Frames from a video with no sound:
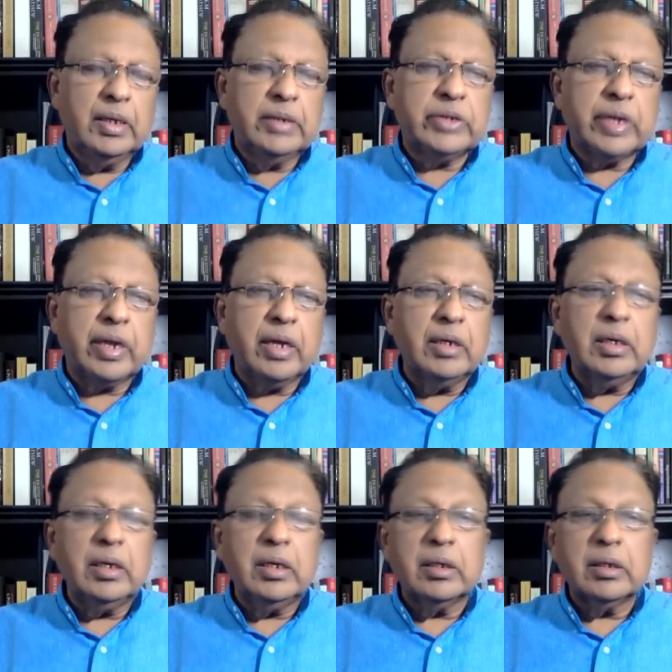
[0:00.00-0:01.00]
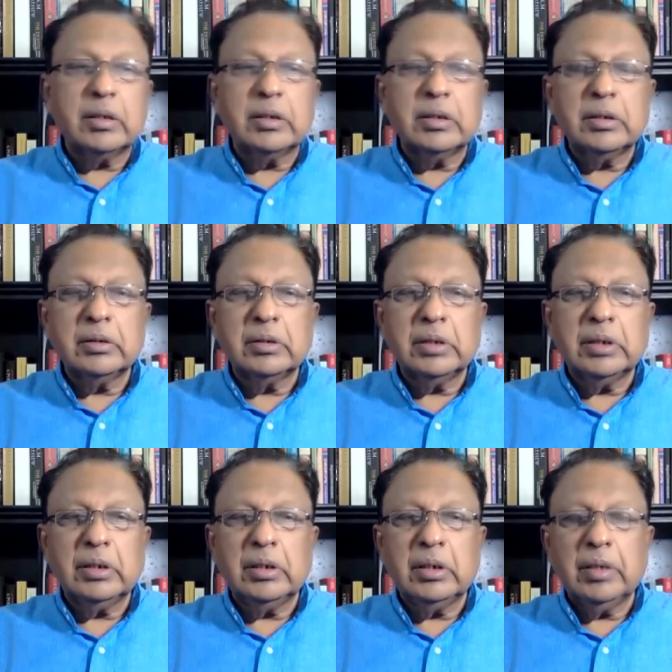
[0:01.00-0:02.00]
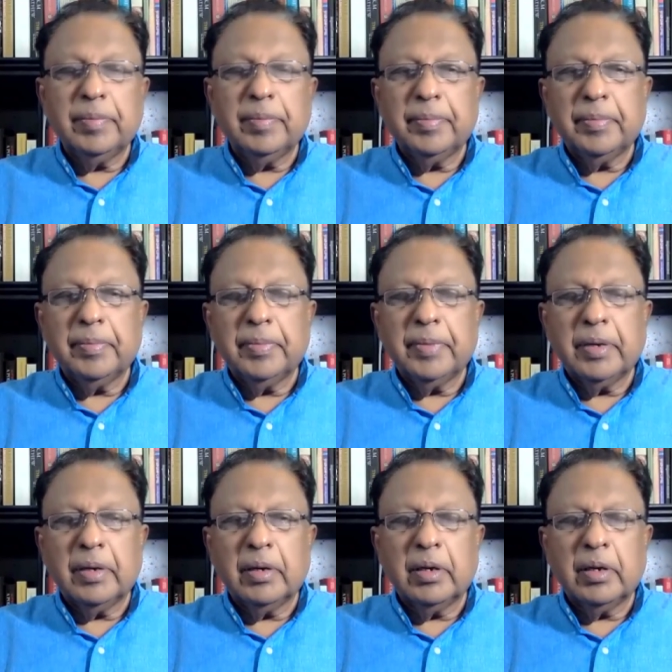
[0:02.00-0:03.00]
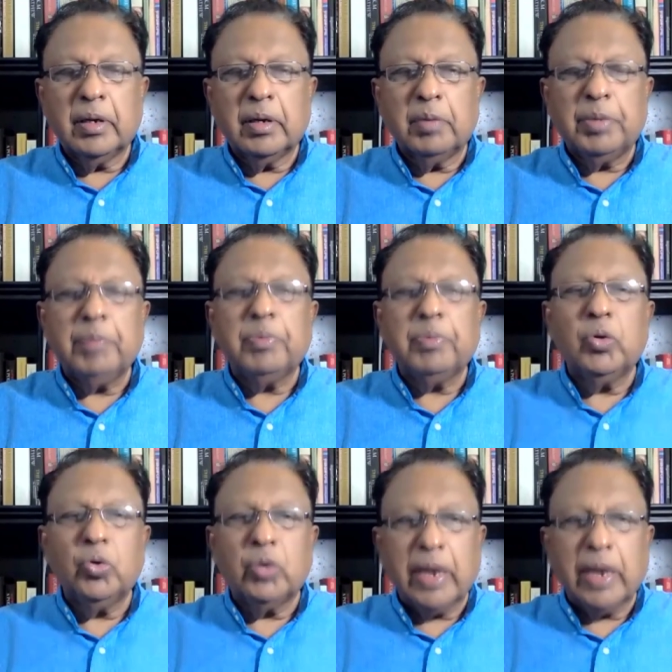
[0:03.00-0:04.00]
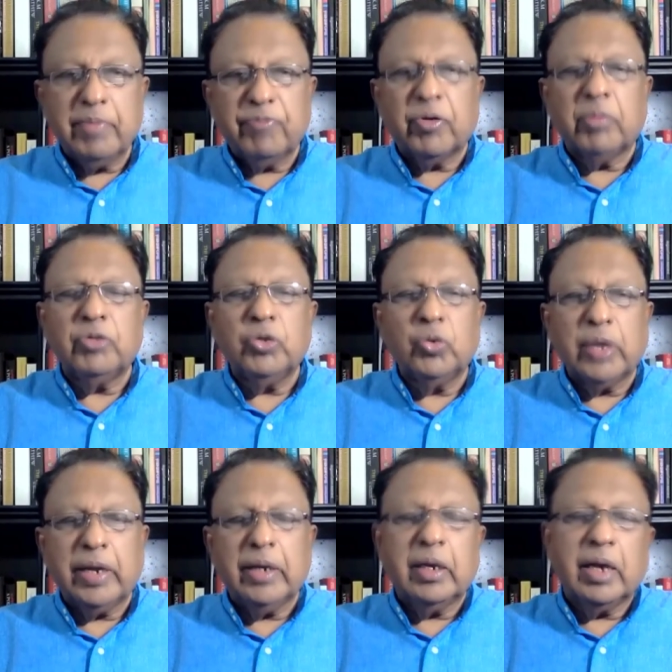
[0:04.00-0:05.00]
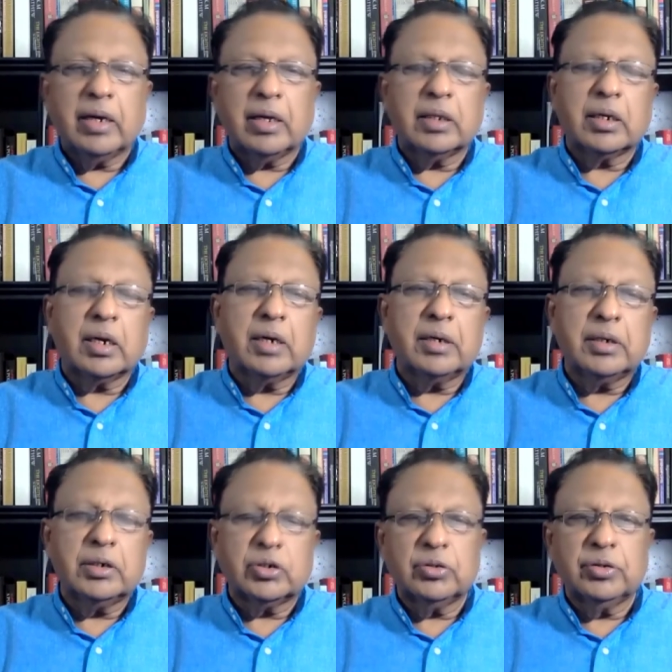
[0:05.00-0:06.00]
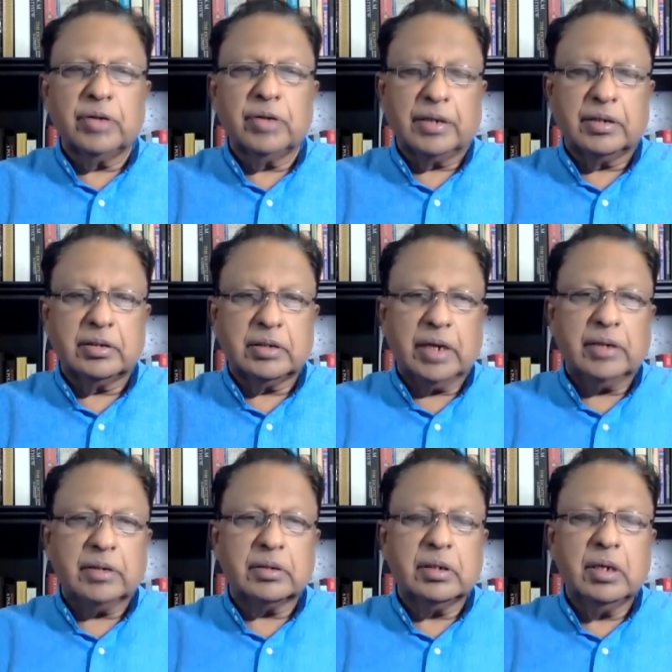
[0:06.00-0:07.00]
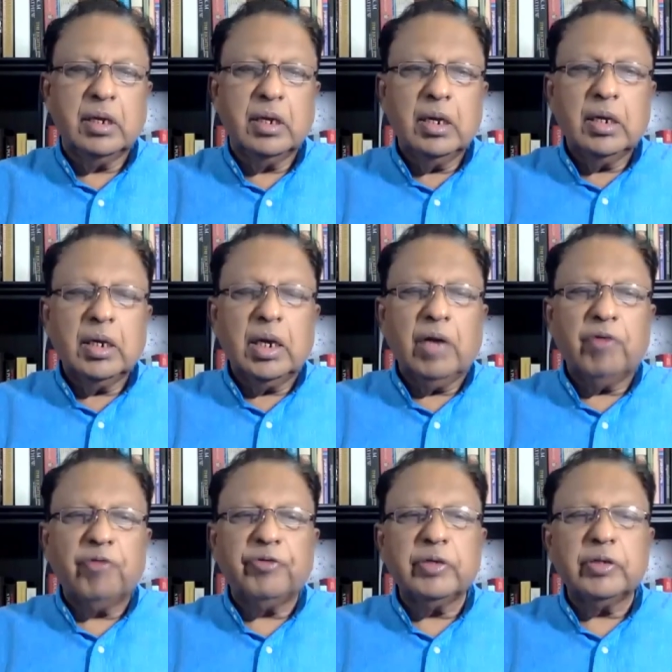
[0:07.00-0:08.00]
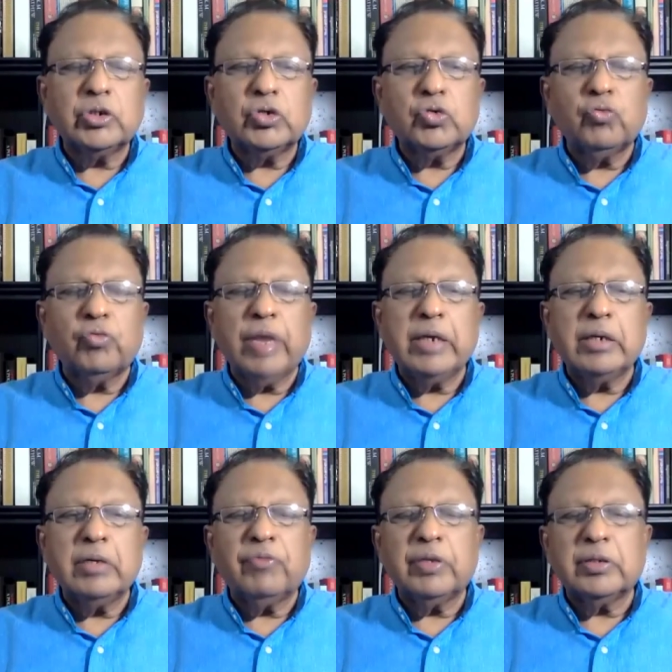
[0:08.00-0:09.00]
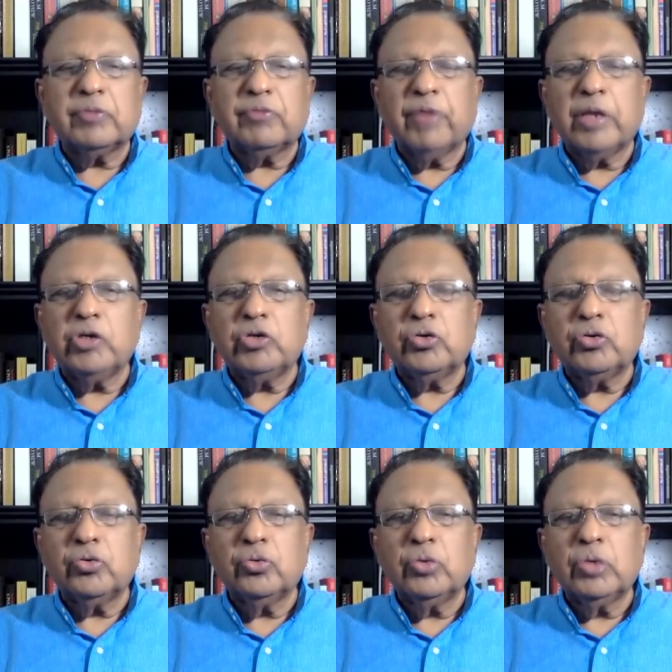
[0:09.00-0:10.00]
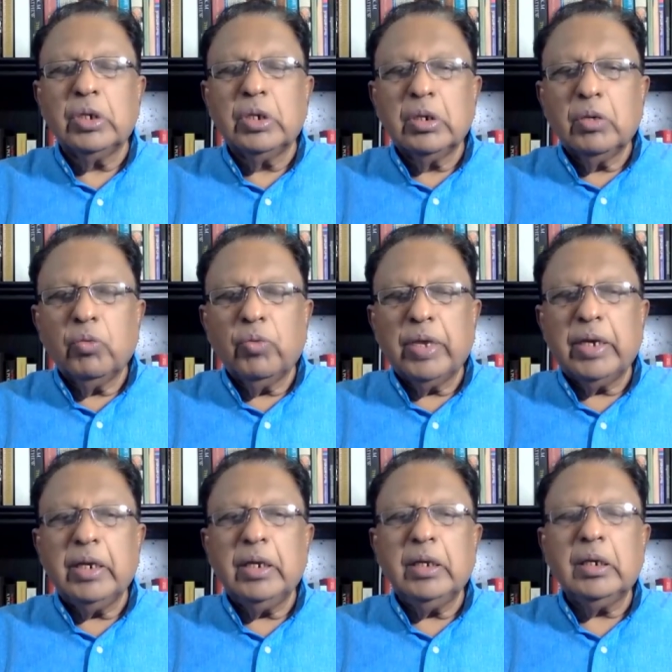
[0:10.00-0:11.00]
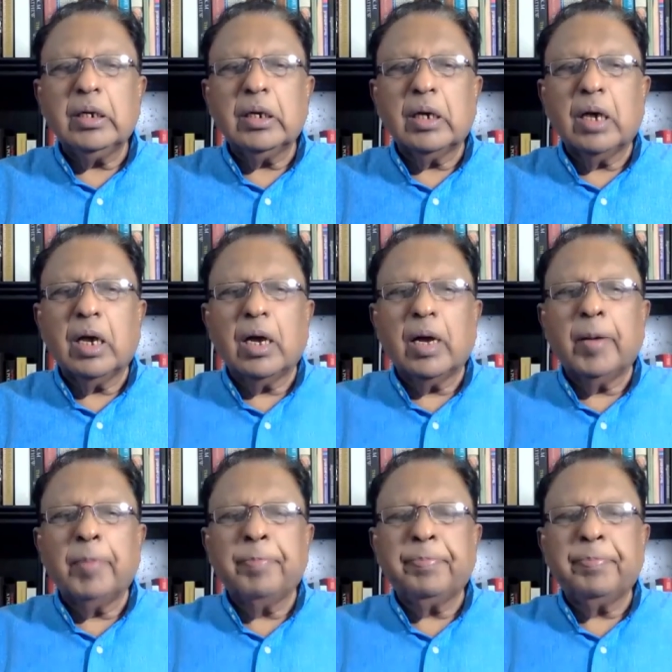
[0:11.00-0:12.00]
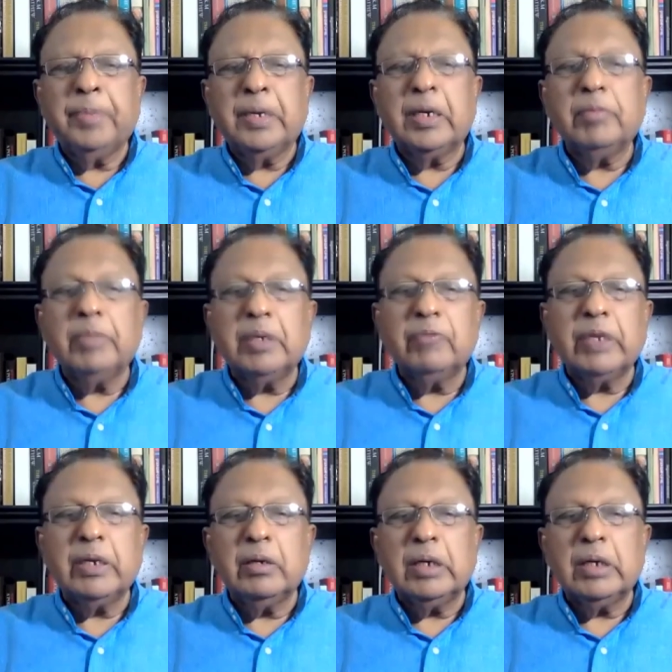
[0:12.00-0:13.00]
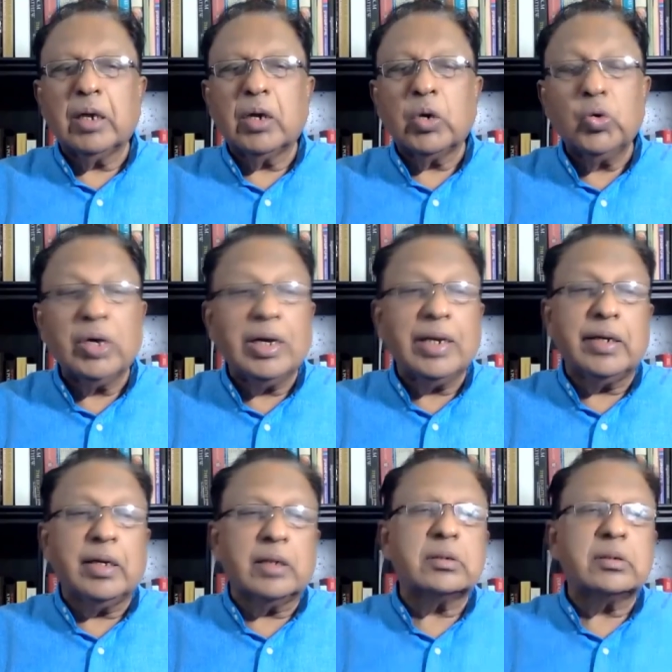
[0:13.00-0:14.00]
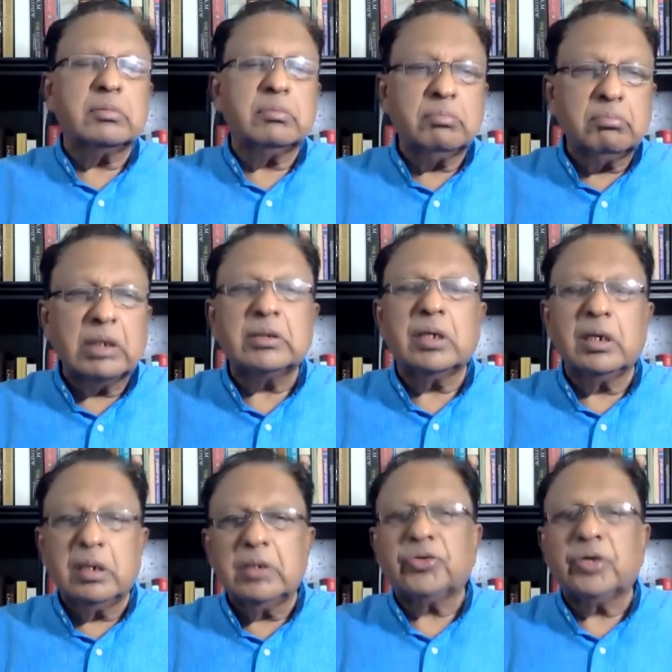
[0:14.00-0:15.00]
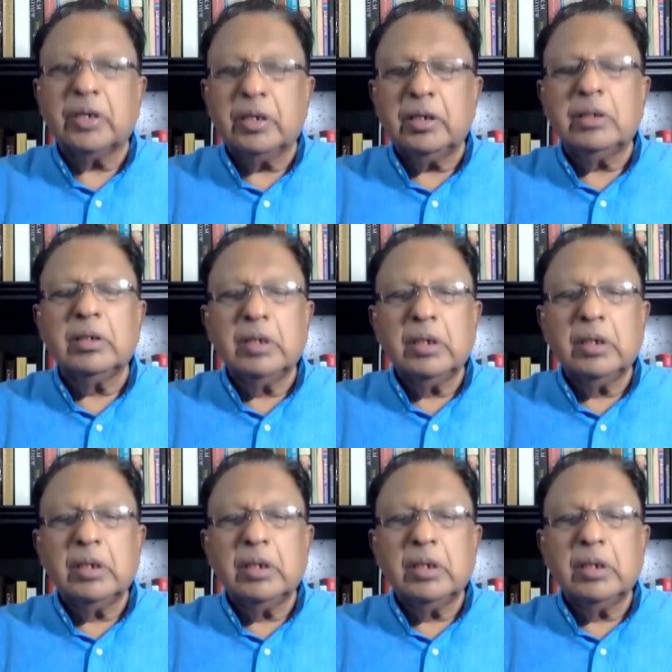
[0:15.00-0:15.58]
Secondly, the uh, people who came from UK other countries to the United States. Uh, first to went, first went to very uh, urban, very uh, rural areas, basically literally